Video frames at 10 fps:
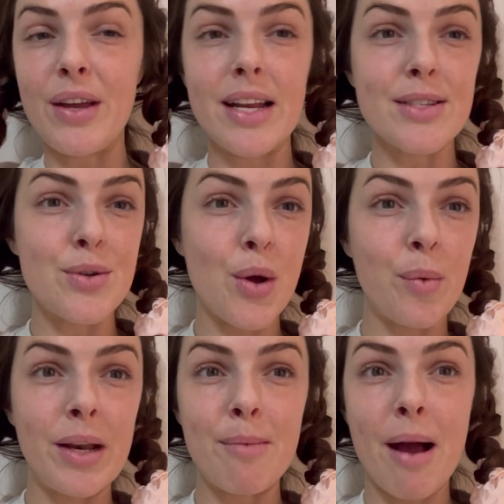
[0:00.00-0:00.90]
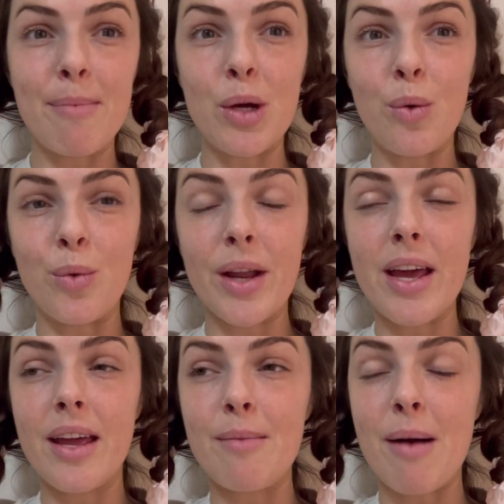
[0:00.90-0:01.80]
He doesn't know when he might be called
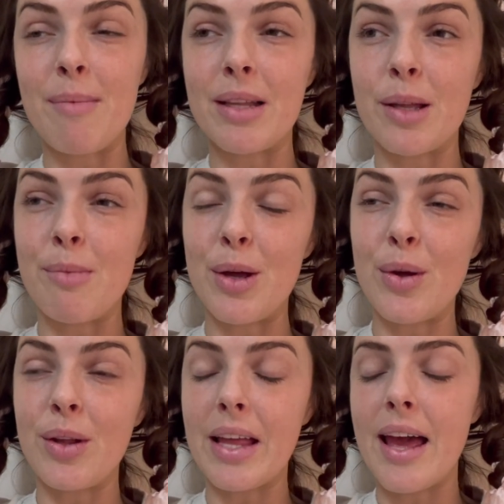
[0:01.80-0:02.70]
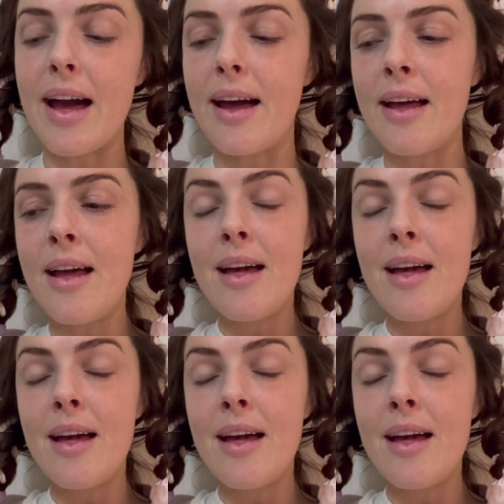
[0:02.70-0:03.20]
in, might be a little bit earlier,